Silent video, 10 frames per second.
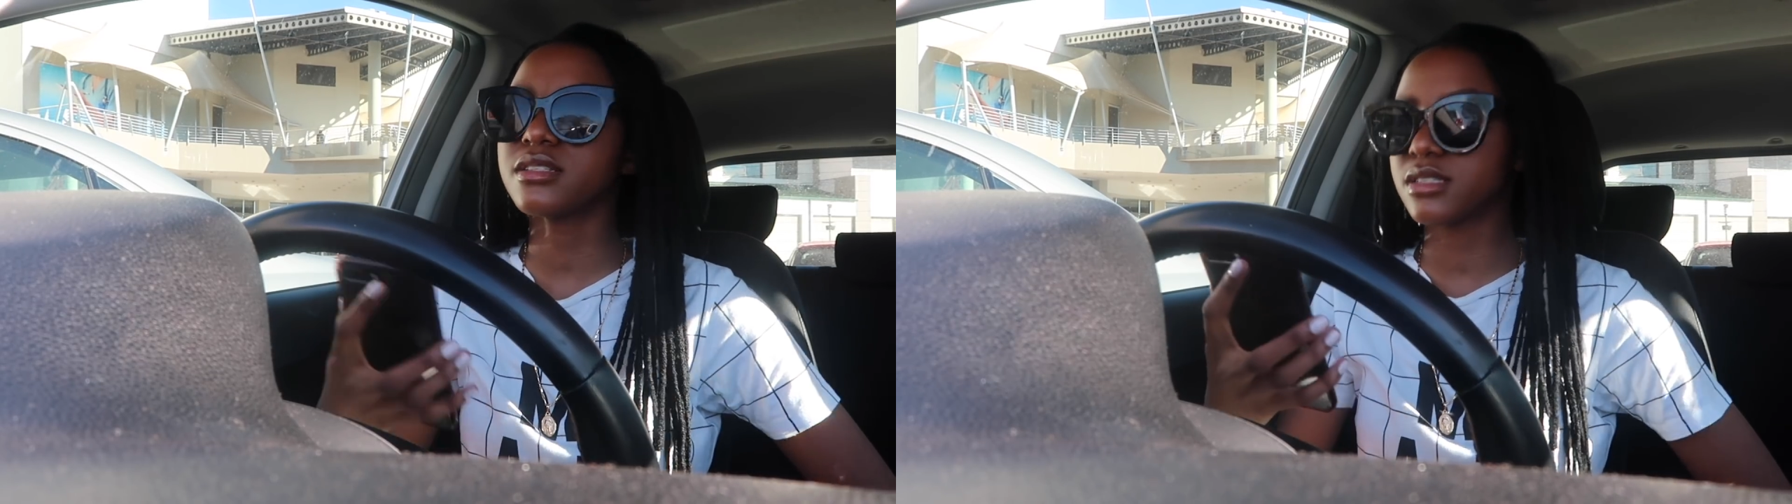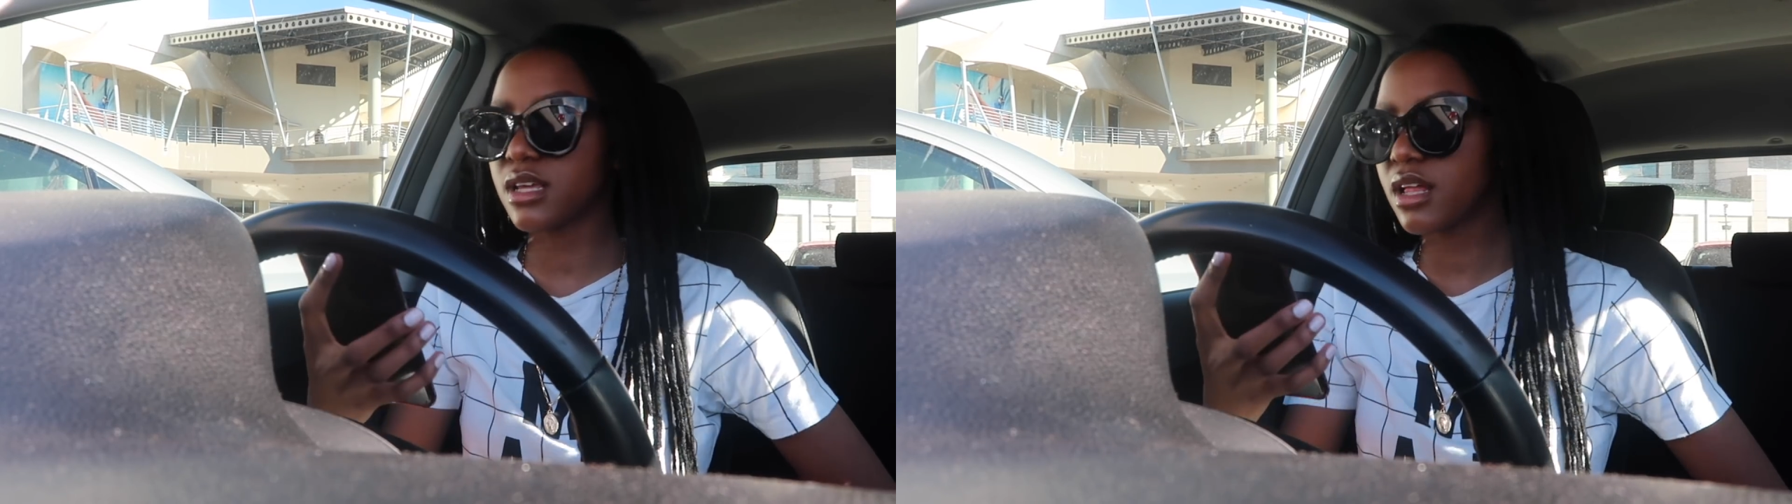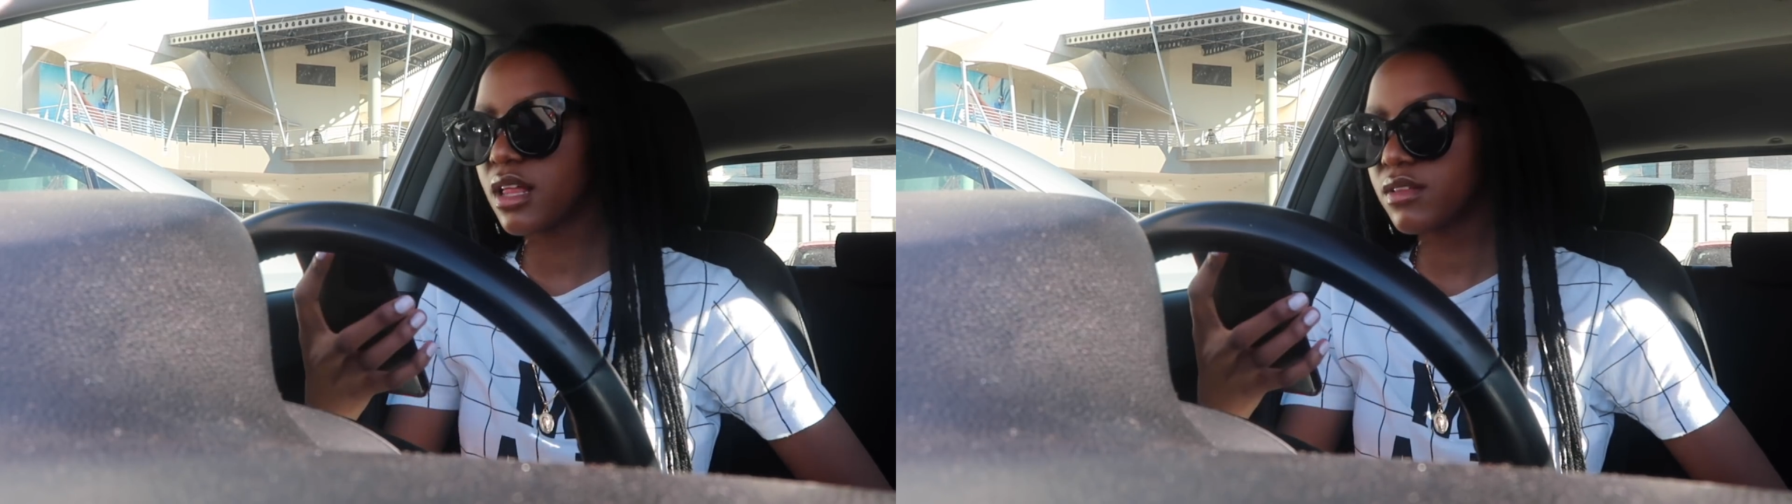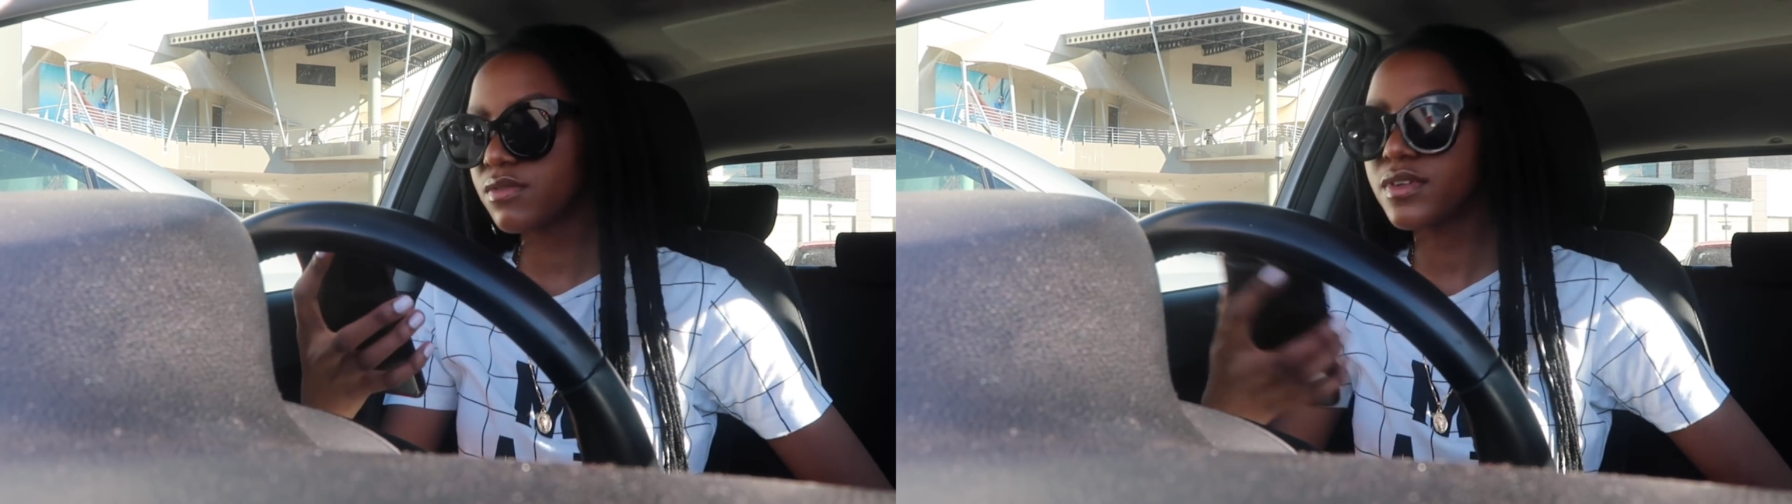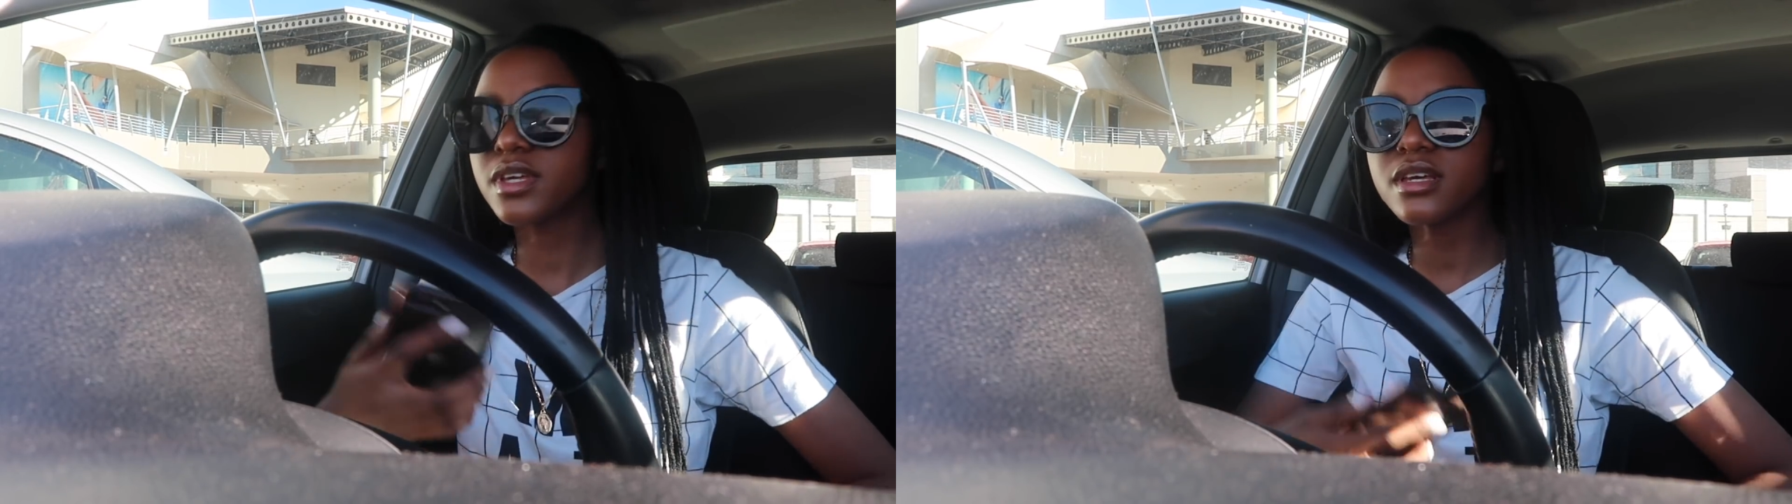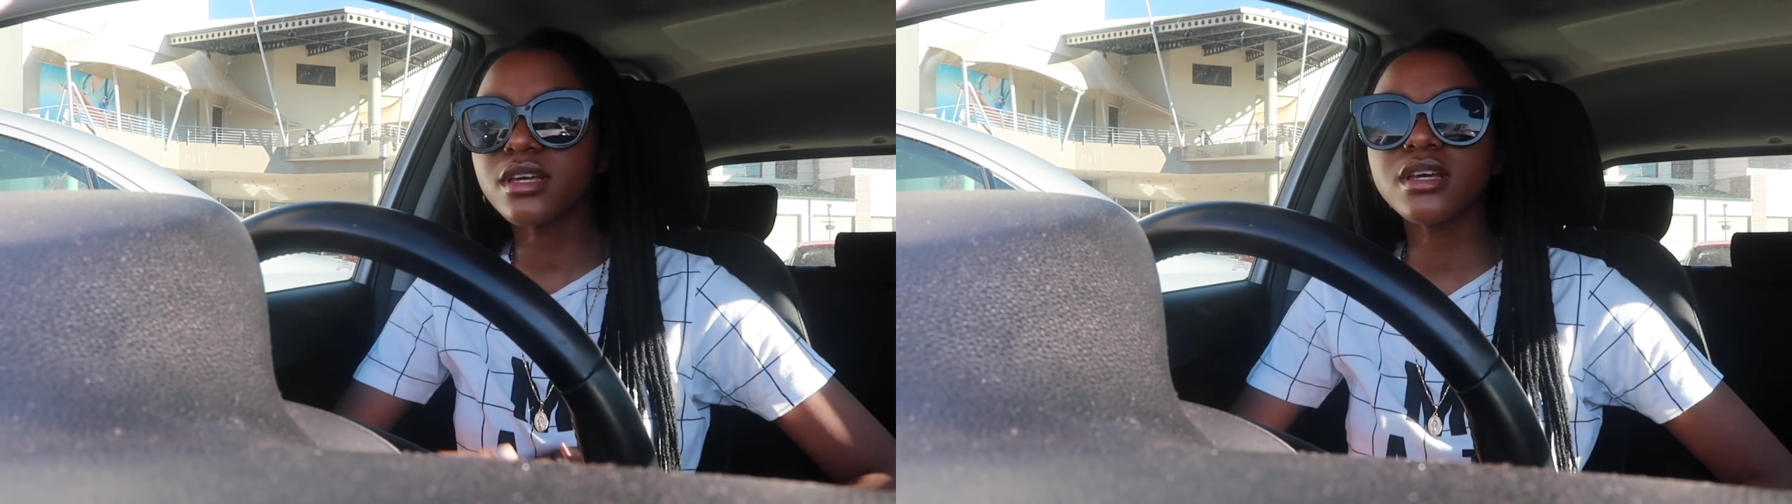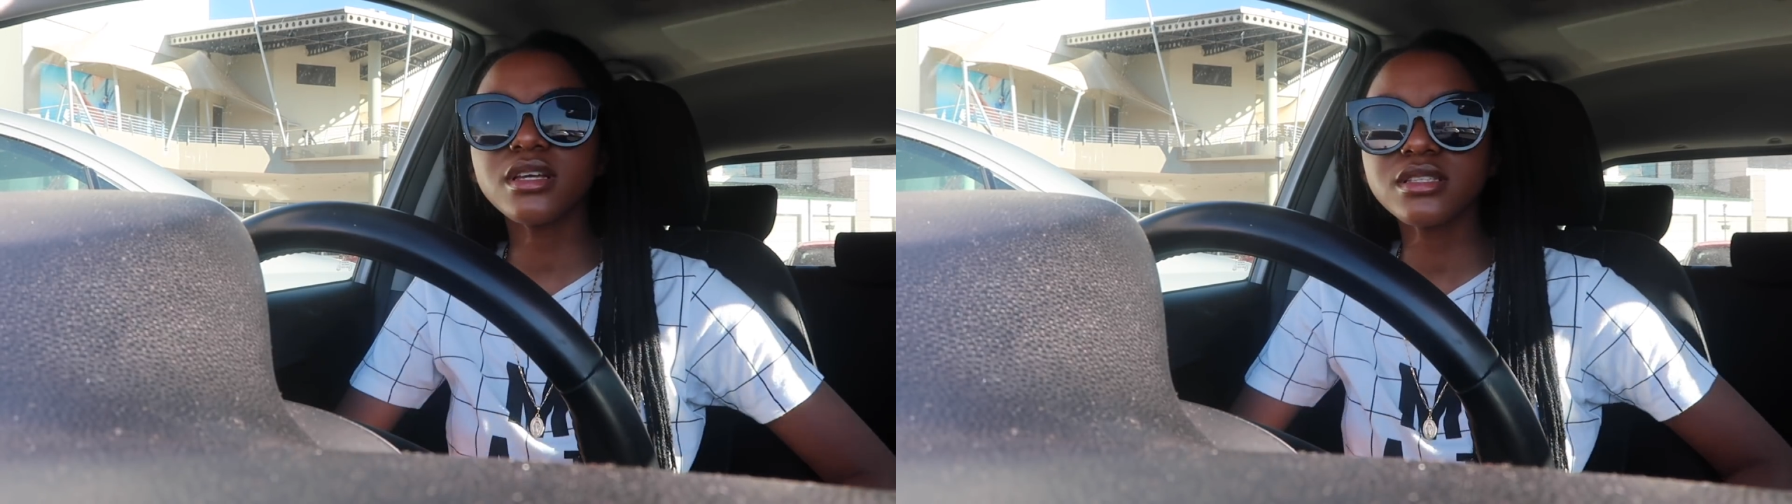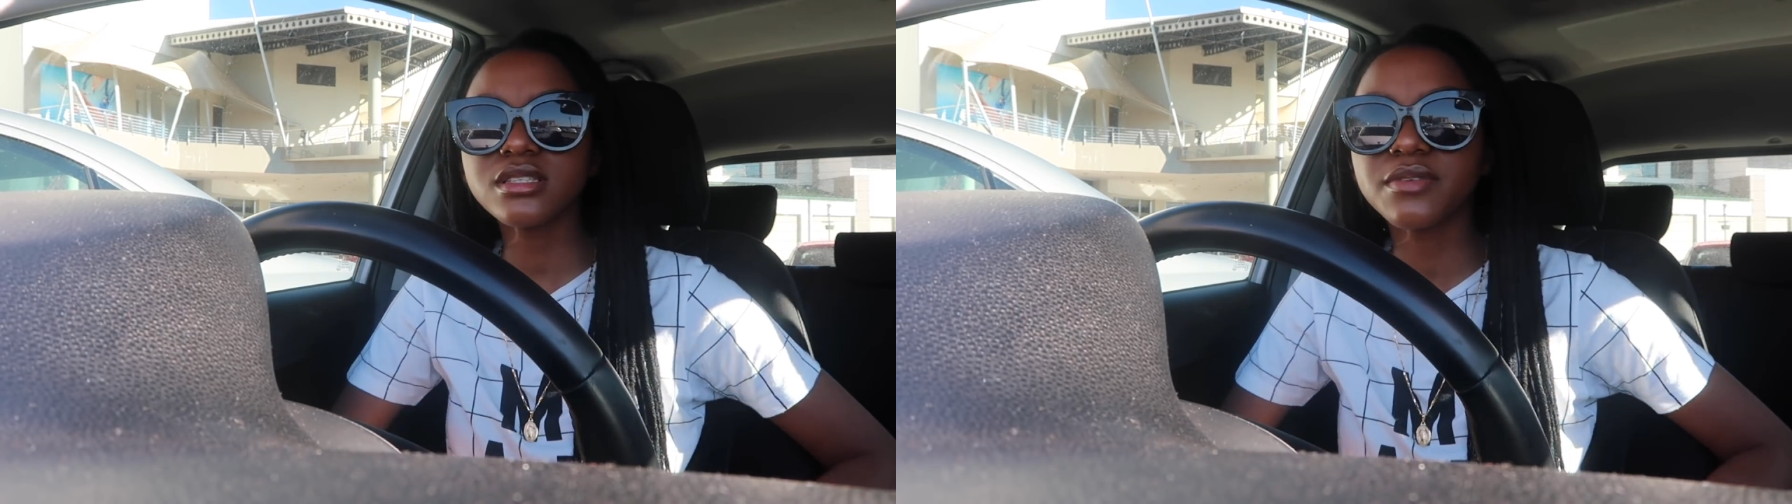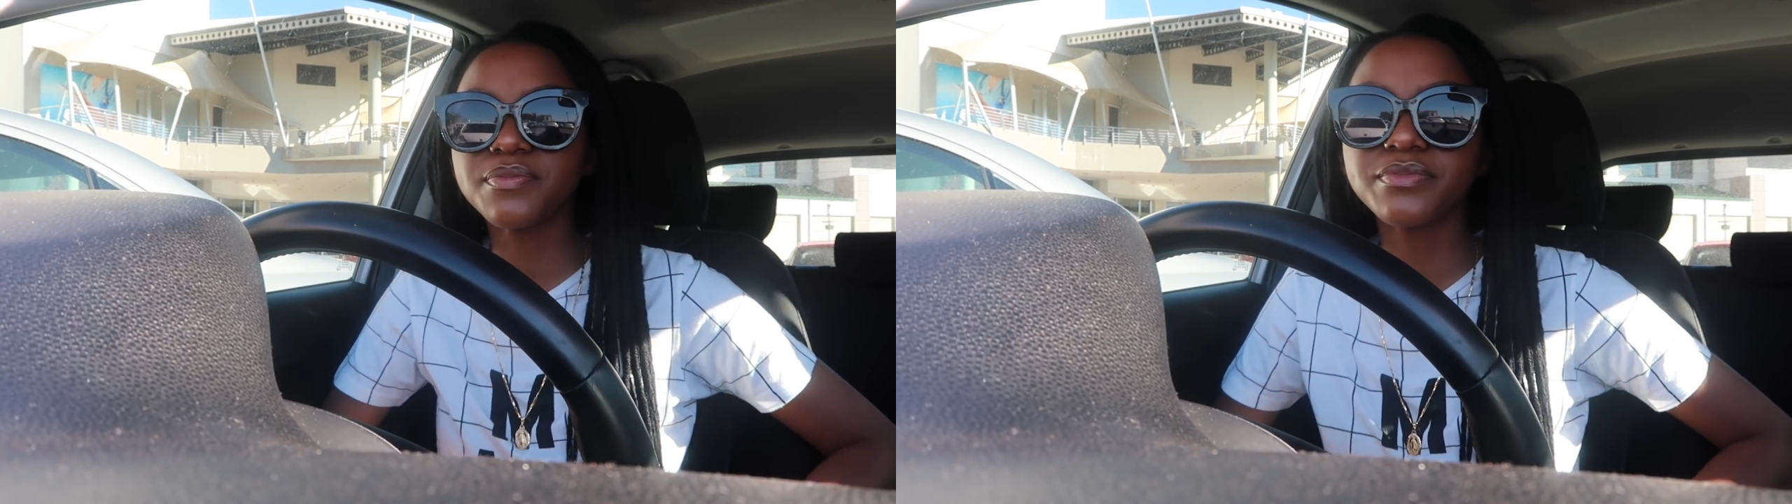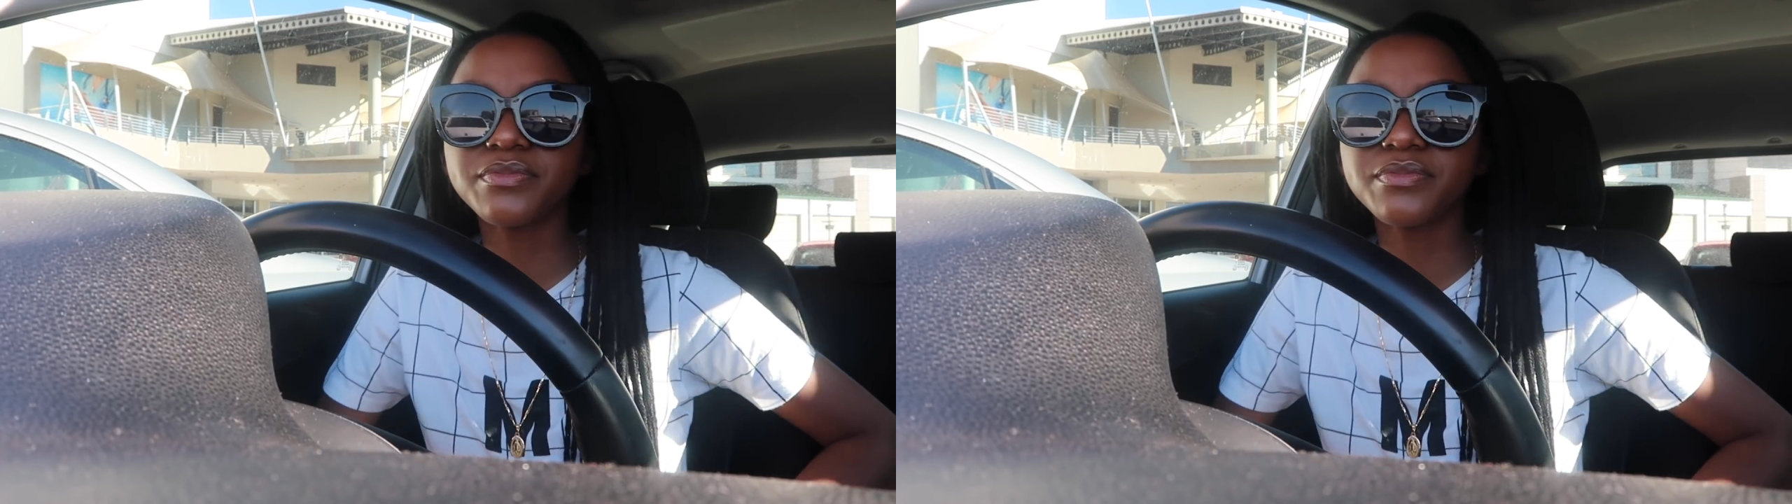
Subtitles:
selfies.